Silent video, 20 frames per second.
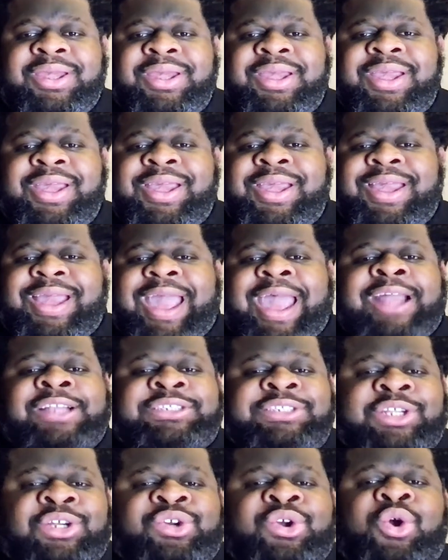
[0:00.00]
As the
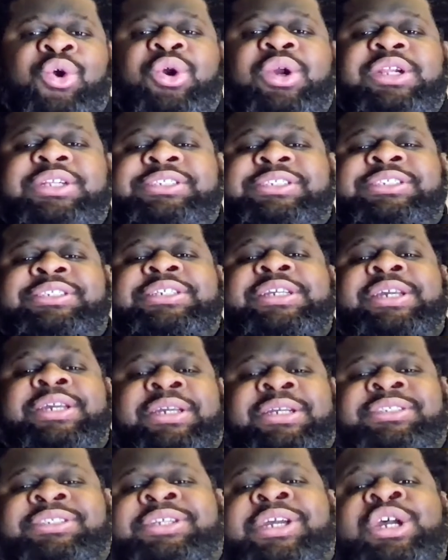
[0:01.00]
chorus sings,
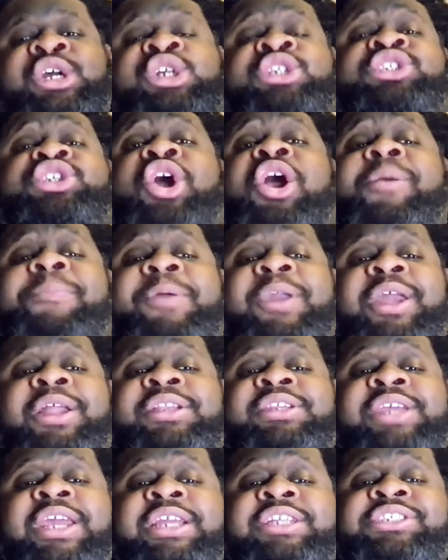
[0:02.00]
Scarpia
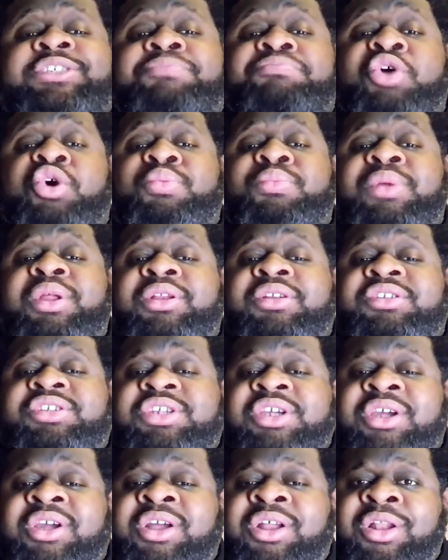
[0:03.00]
takes a moment to
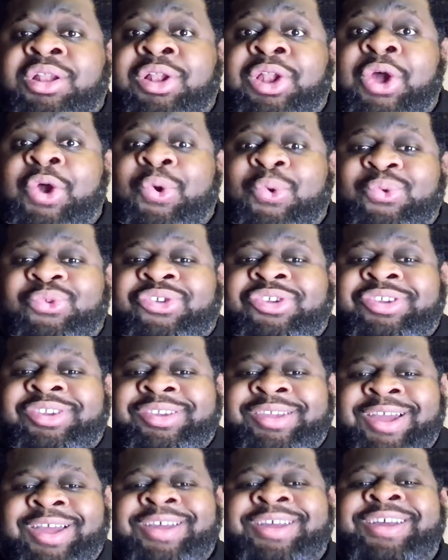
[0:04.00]
gloat
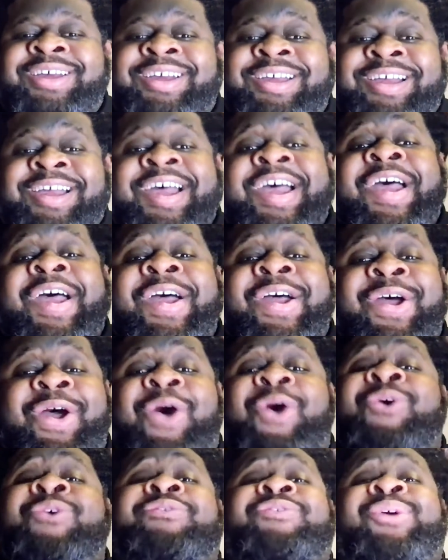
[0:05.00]

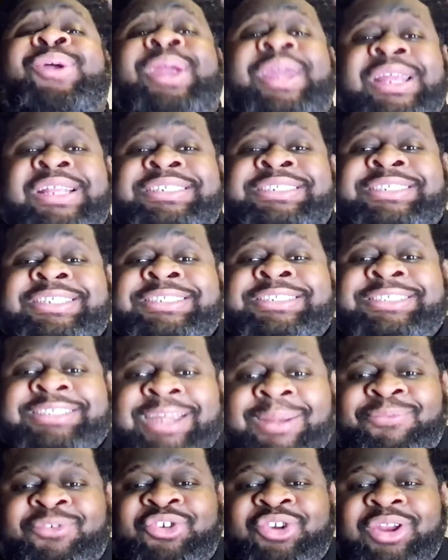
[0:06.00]
over his
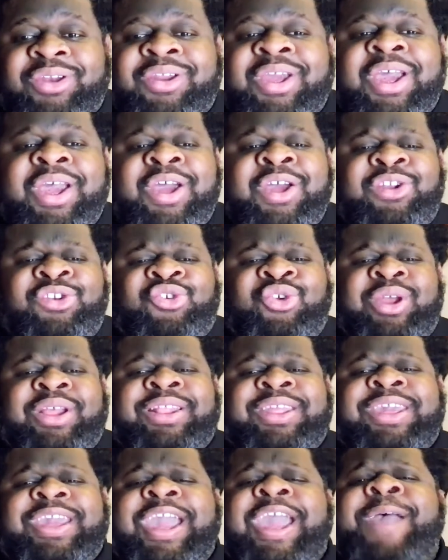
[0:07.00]
deception during the
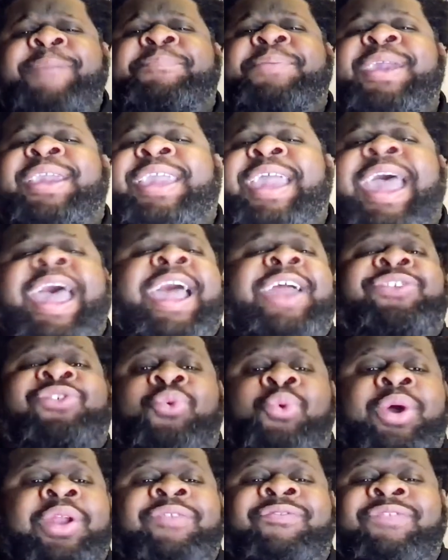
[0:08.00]
epic Act
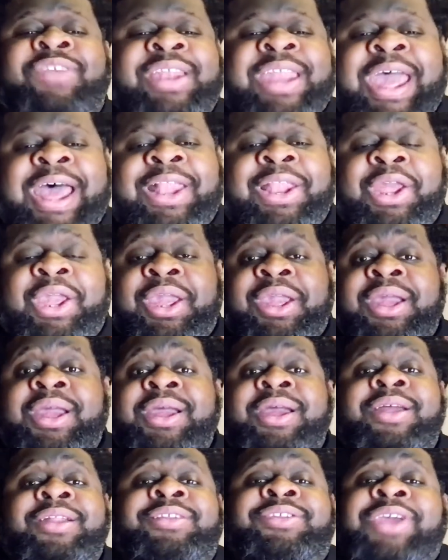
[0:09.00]
1 finale,
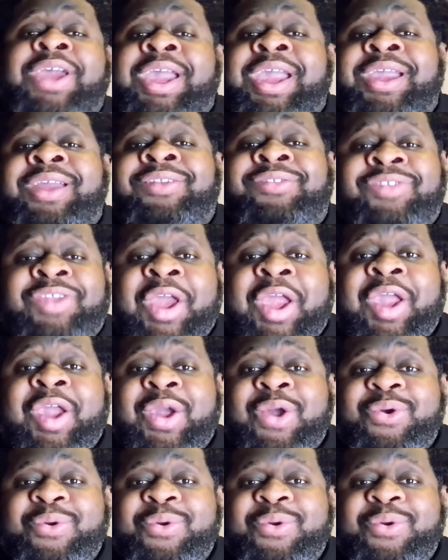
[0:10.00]
Te Deum.